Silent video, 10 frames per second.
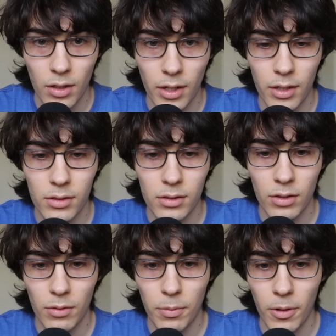All right, here's a
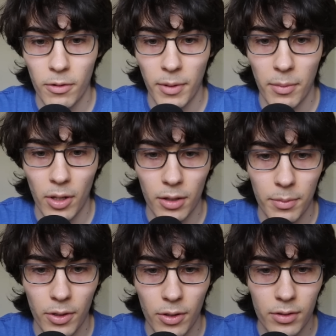little part of my
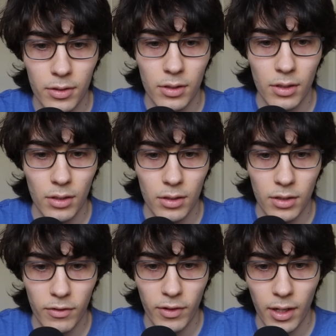blog post.
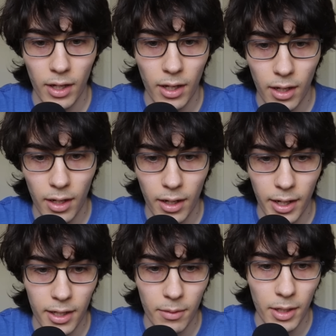Let's see if
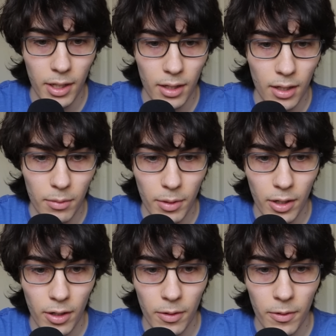AI can make it any
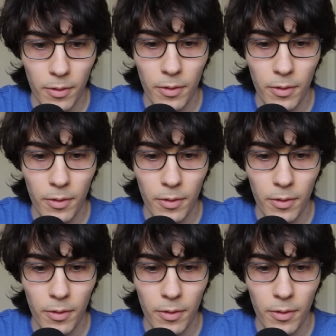better.